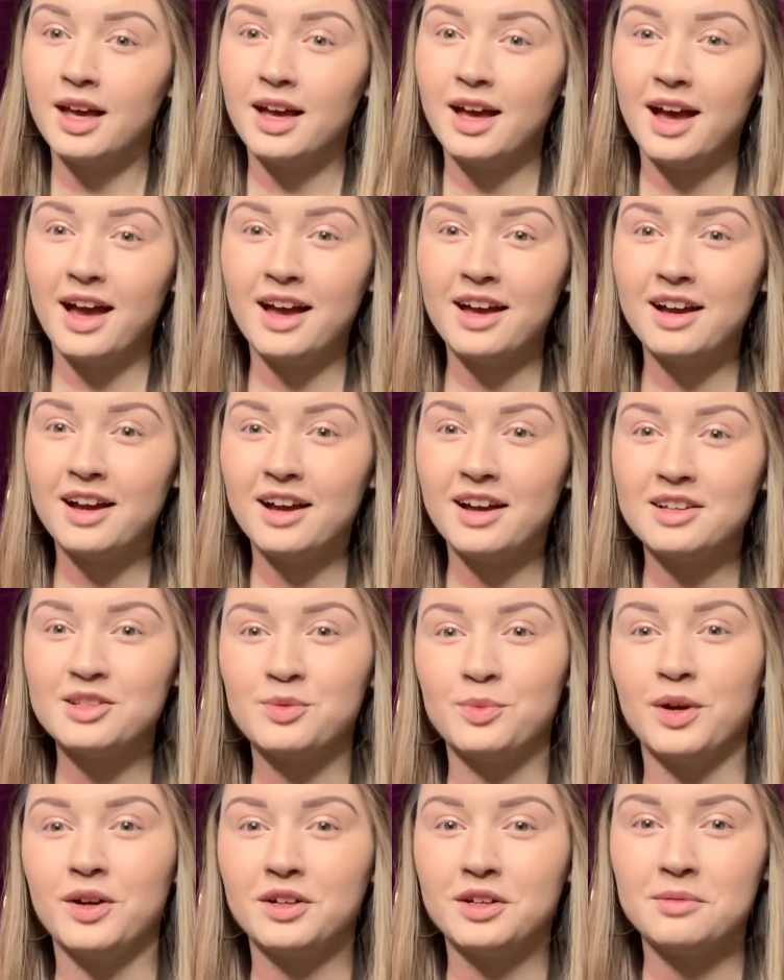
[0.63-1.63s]
Hi guys,
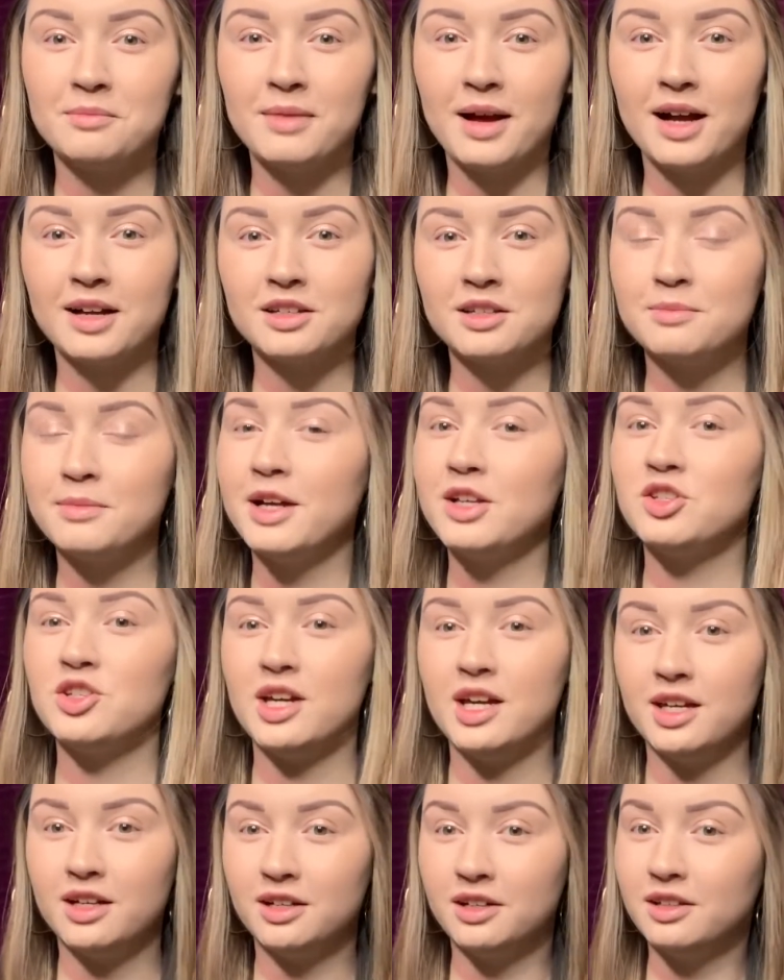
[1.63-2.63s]
welcome back to my
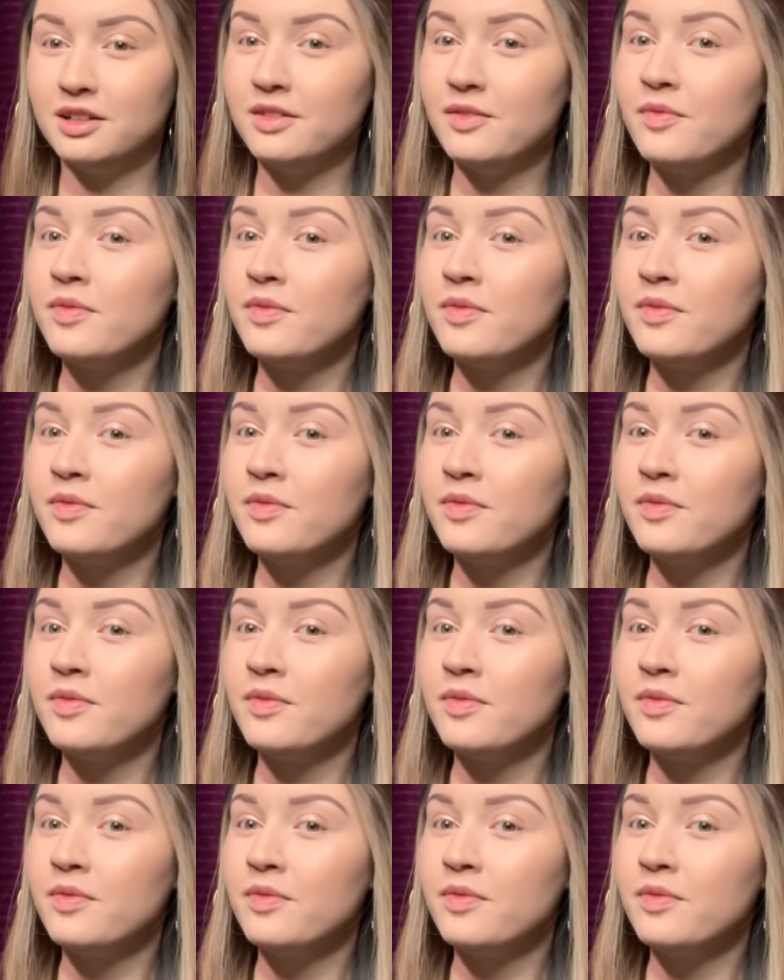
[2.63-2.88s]
channel.